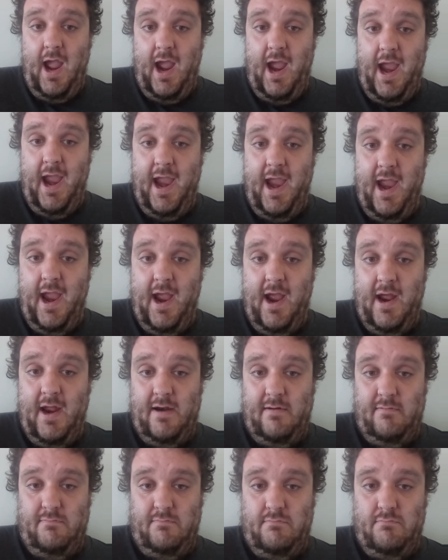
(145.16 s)

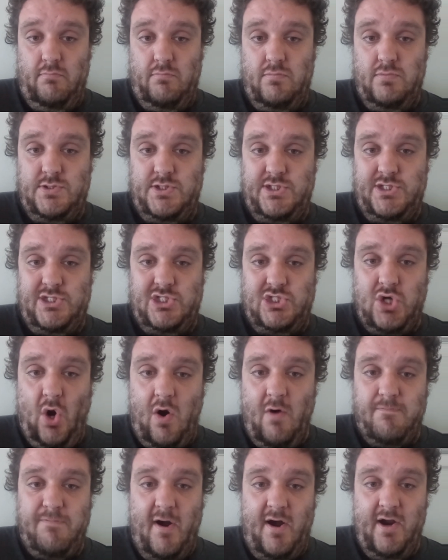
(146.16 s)
and
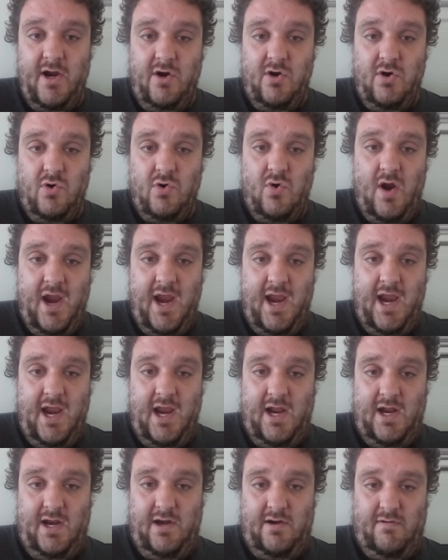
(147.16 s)
Starfire
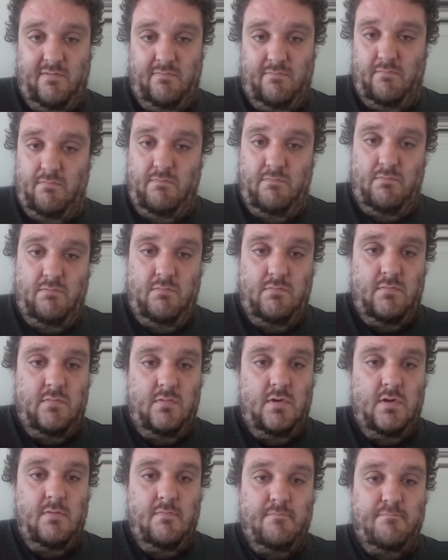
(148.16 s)
and
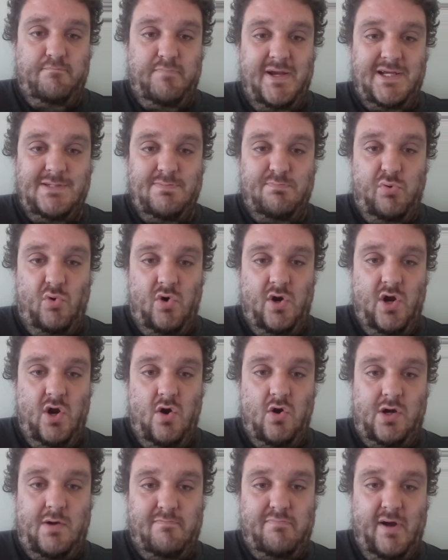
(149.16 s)
Beast Boy
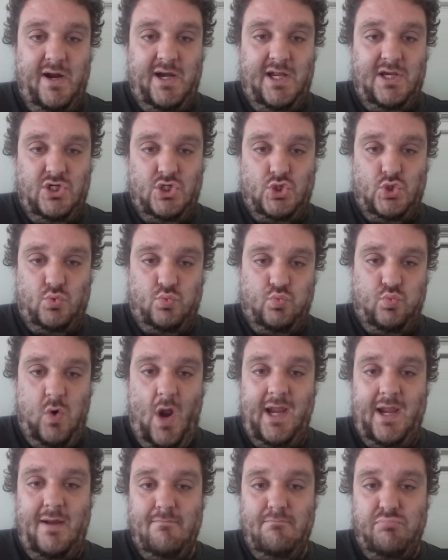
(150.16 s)
are combining
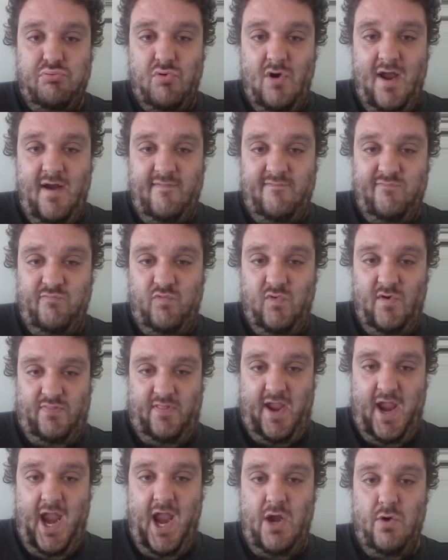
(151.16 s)
dragon breath with
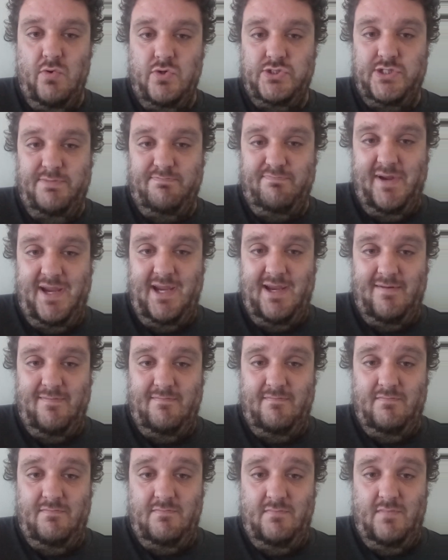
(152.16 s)
energy
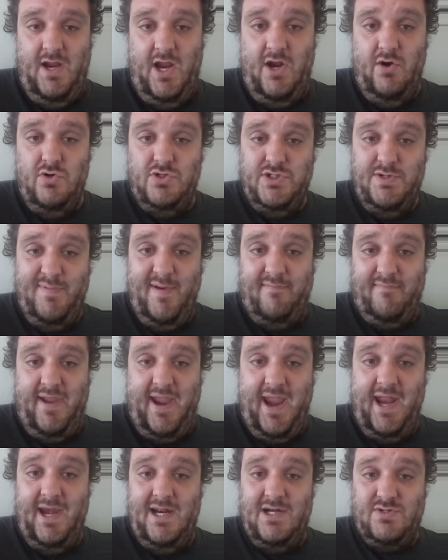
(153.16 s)
beam
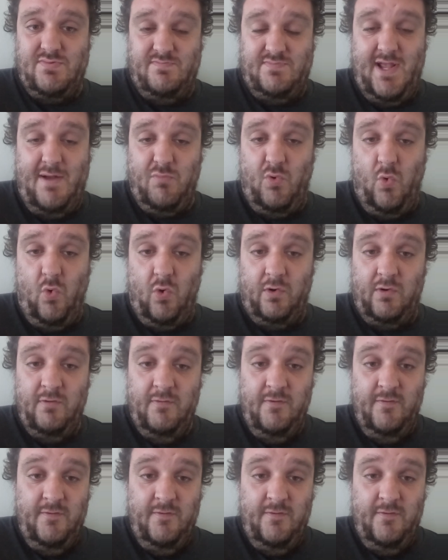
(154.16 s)
cannons from Cyborg,